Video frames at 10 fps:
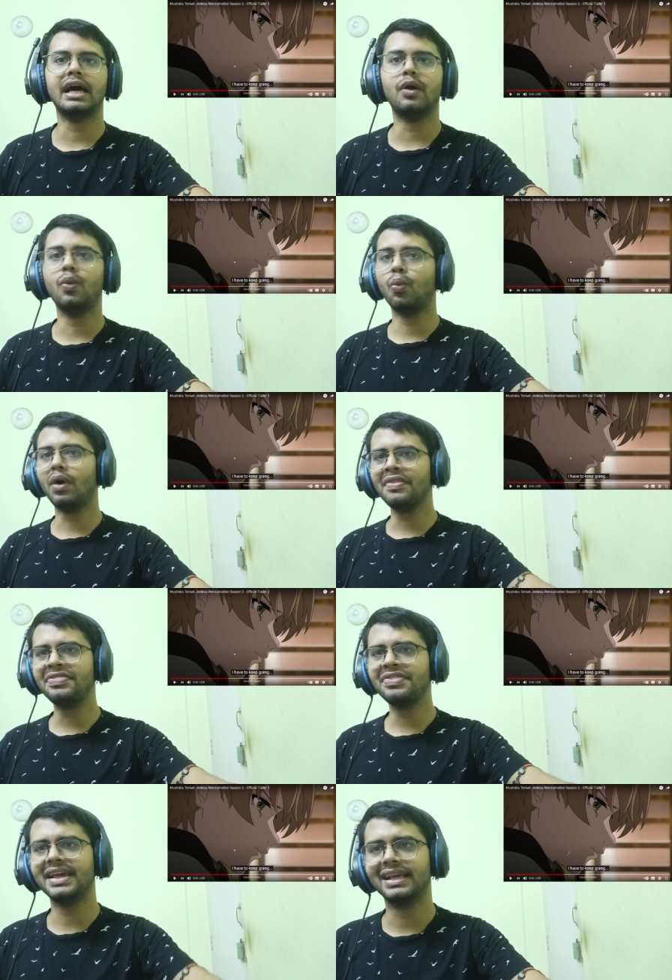now
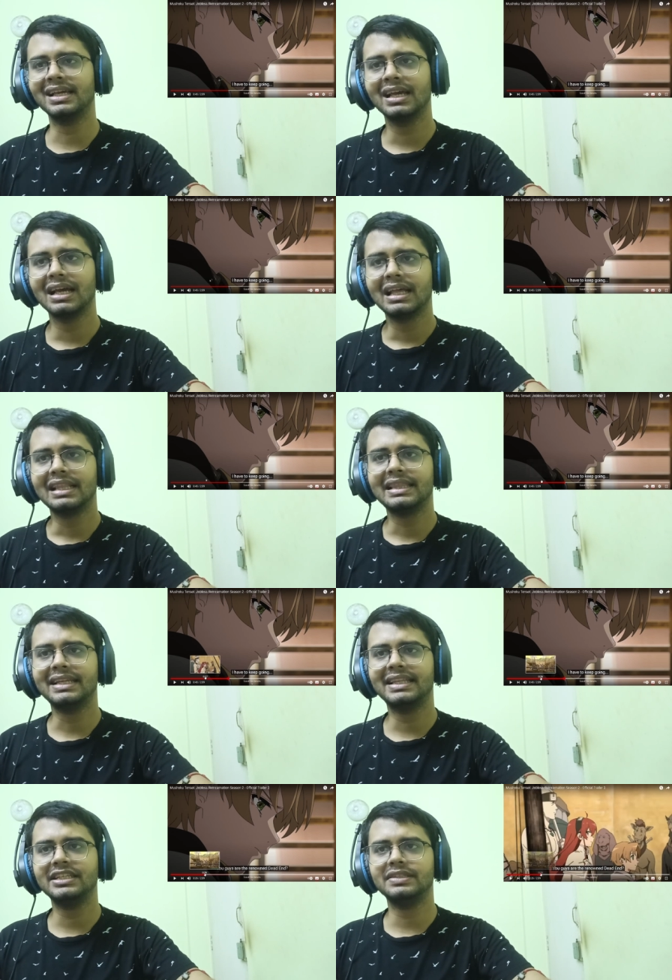one thing
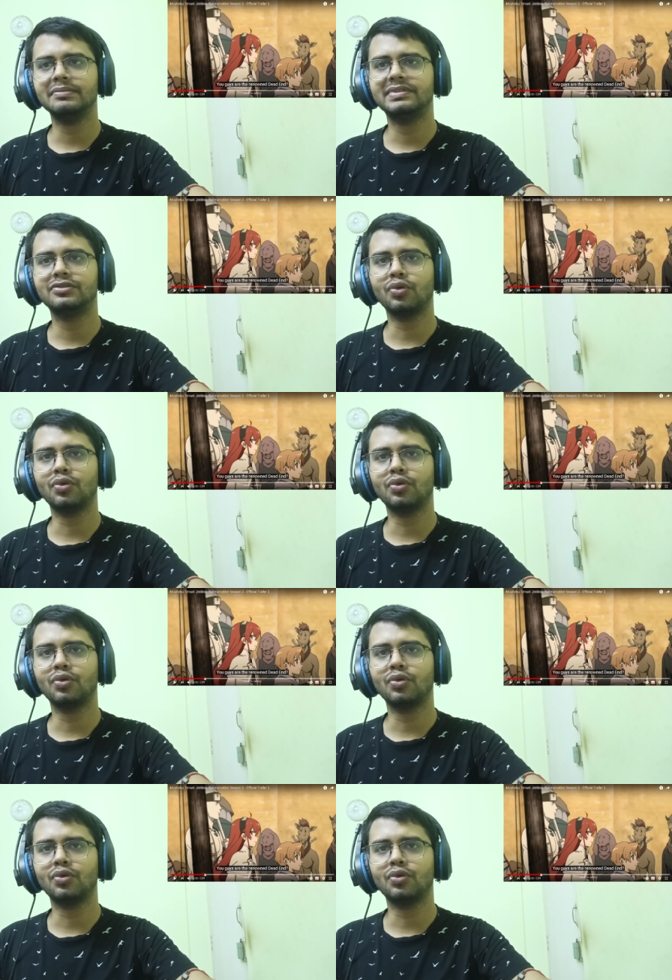that they